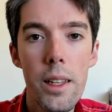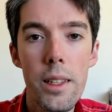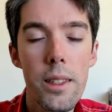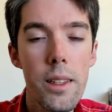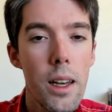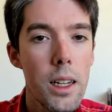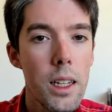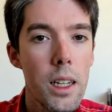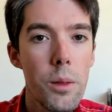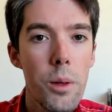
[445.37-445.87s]
It's
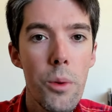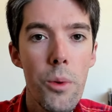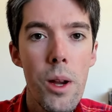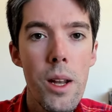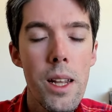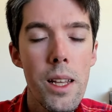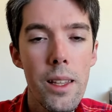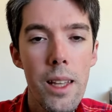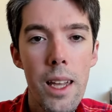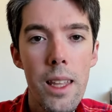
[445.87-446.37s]
not going to be
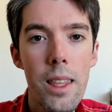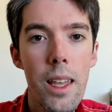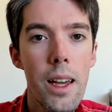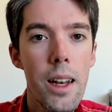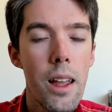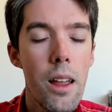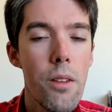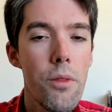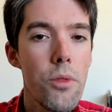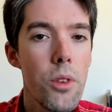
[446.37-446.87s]
raining like
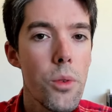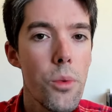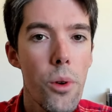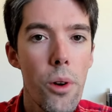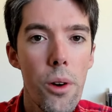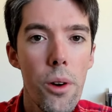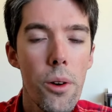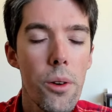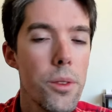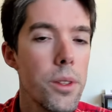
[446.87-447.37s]
that
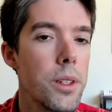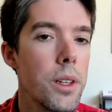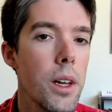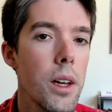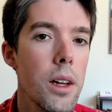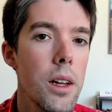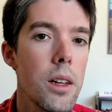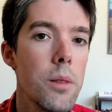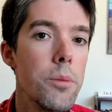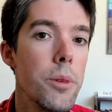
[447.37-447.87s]
everywhere all the
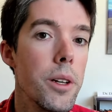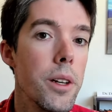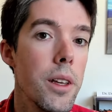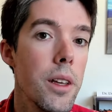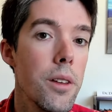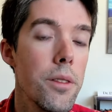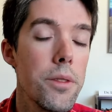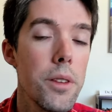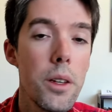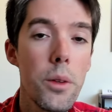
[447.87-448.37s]
time, but
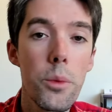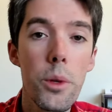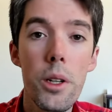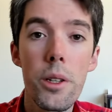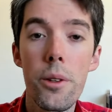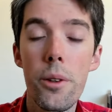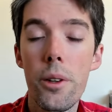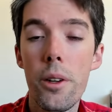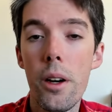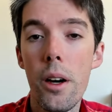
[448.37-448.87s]
if and when
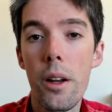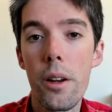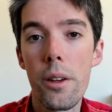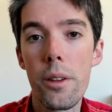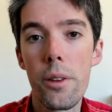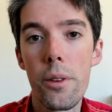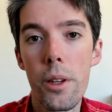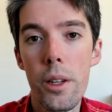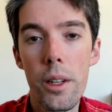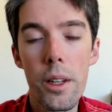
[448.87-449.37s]
you're caught
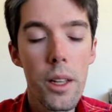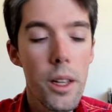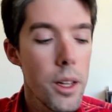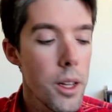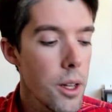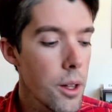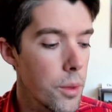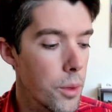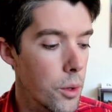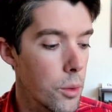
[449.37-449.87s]
under it,
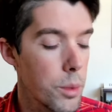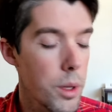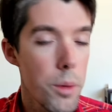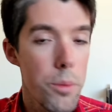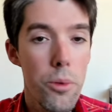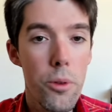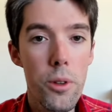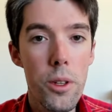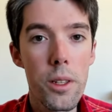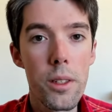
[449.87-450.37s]
there'll be a
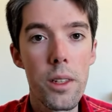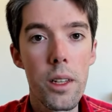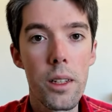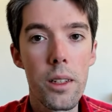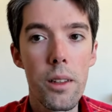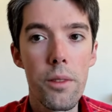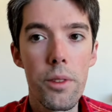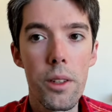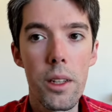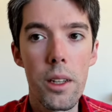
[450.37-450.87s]
pretty
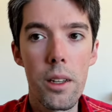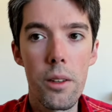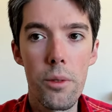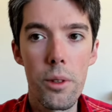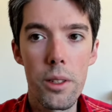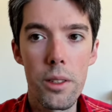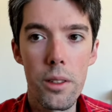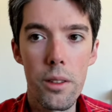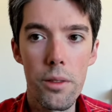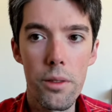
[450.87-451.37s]
significant
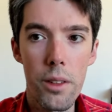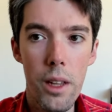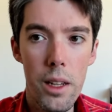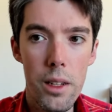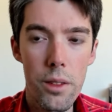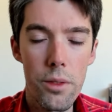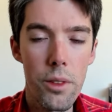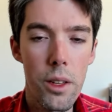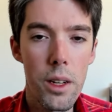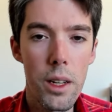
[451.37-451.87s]
risk of
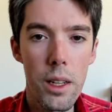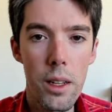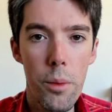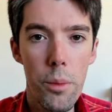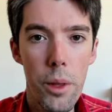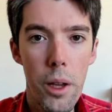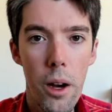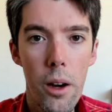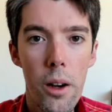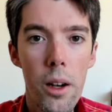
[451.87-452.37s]
flash flooding
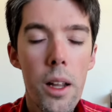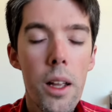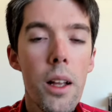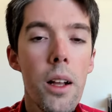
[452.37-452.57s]
up there.